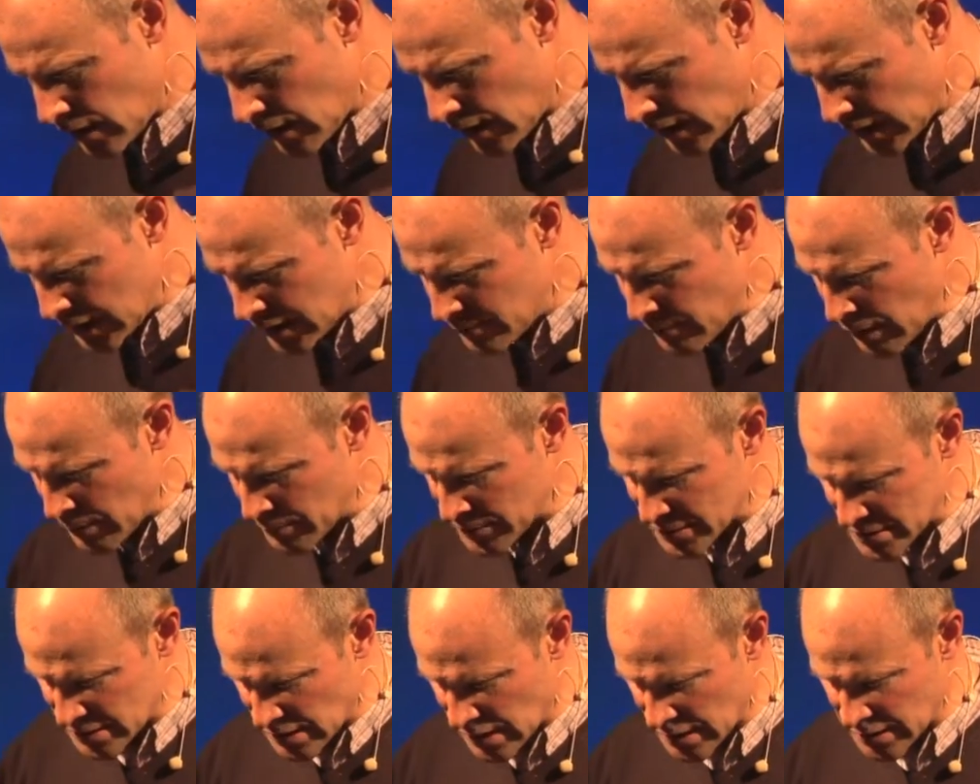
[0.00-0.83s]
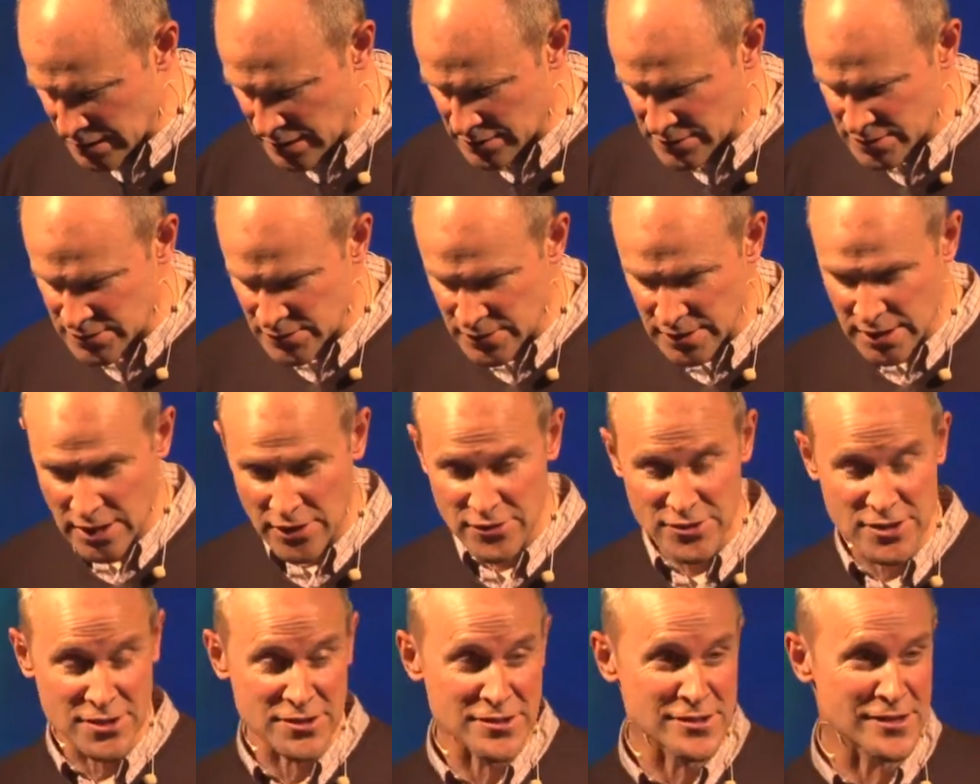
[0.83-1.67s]
In a moment, I'm going to
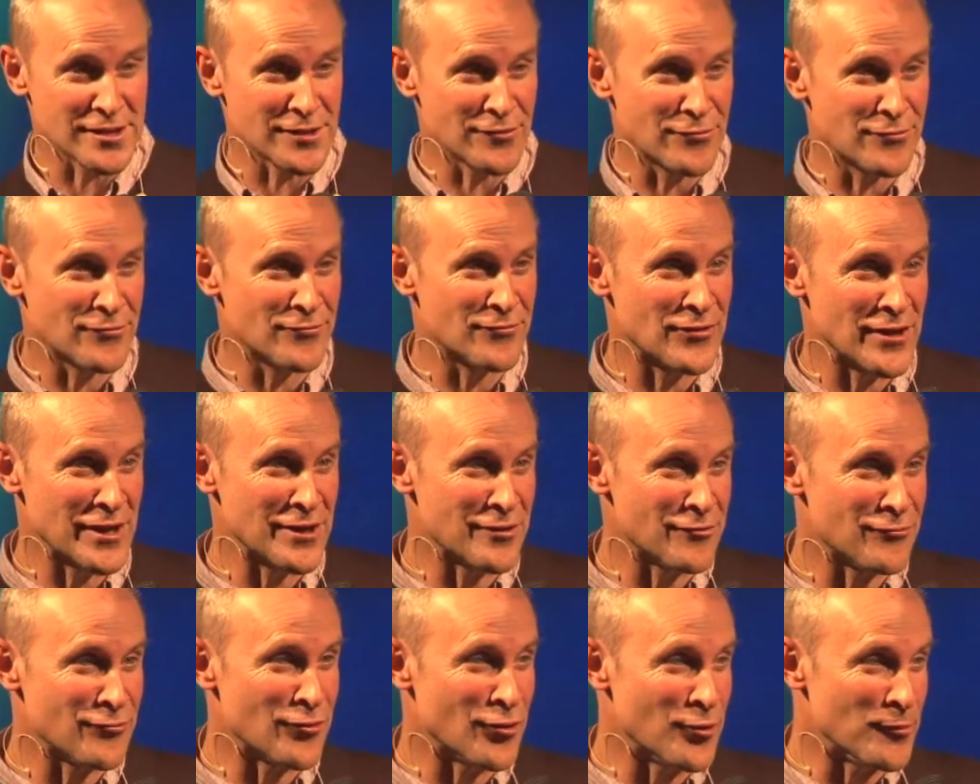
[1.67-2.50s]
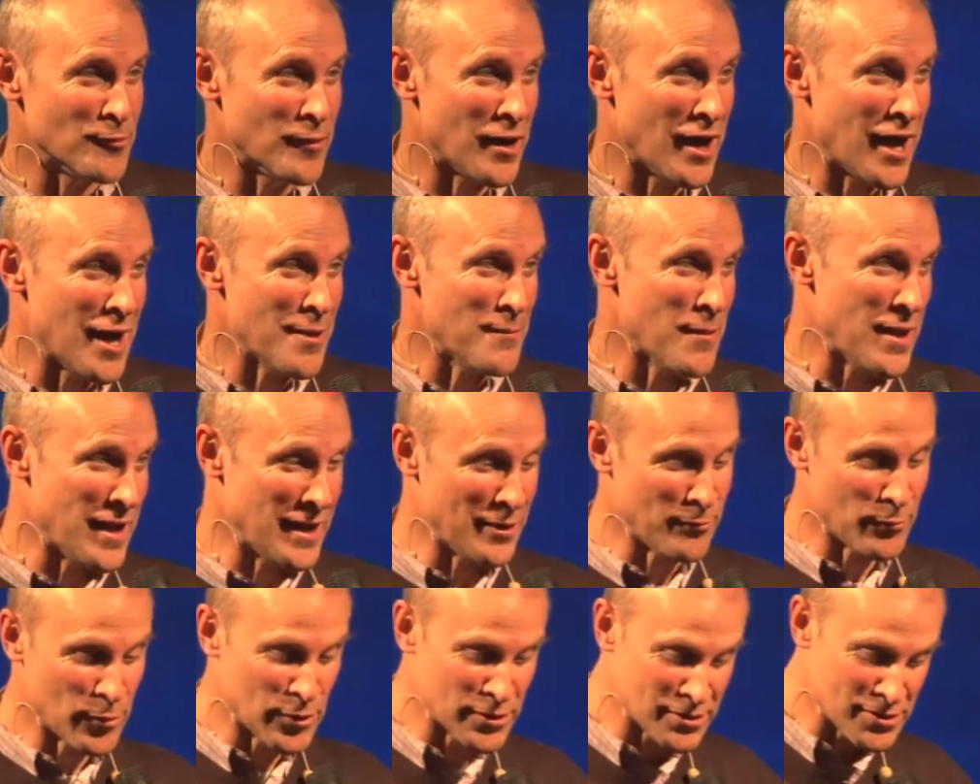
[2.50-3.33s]
encourage you to fill in a form. I'm in,
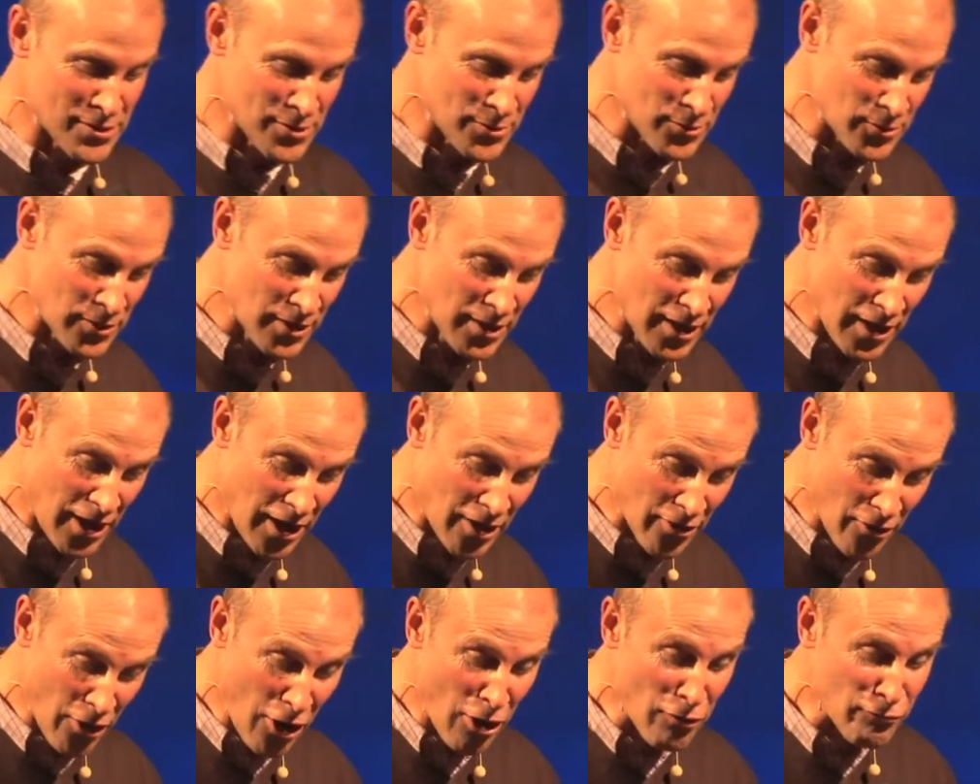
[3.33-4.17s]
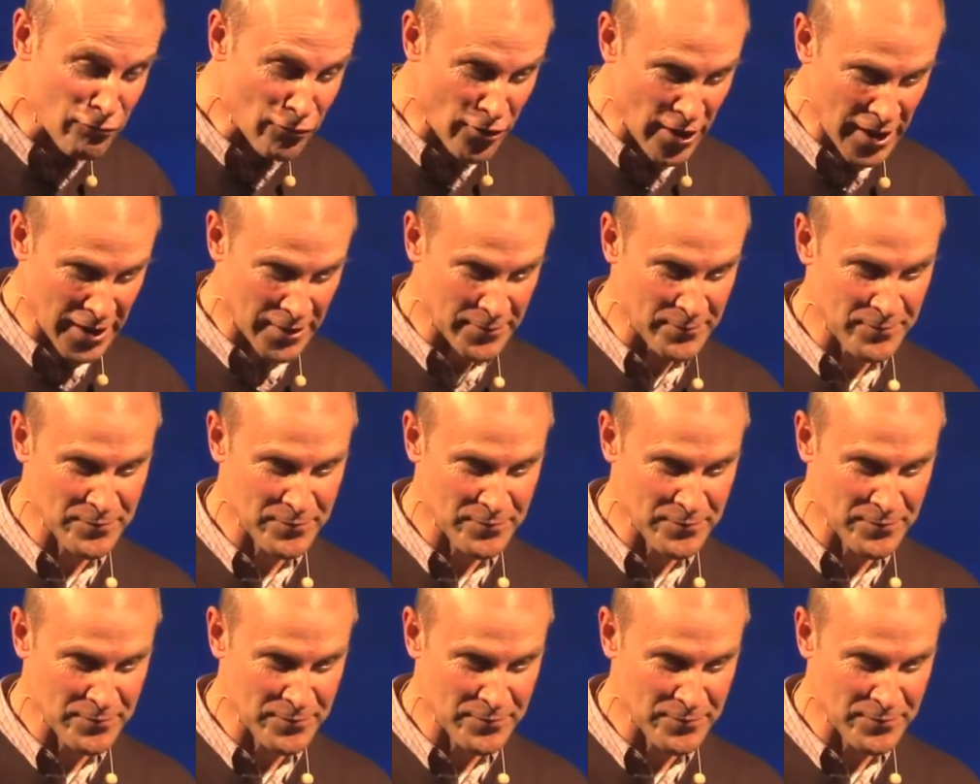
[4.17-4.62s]
and we'll do our offering.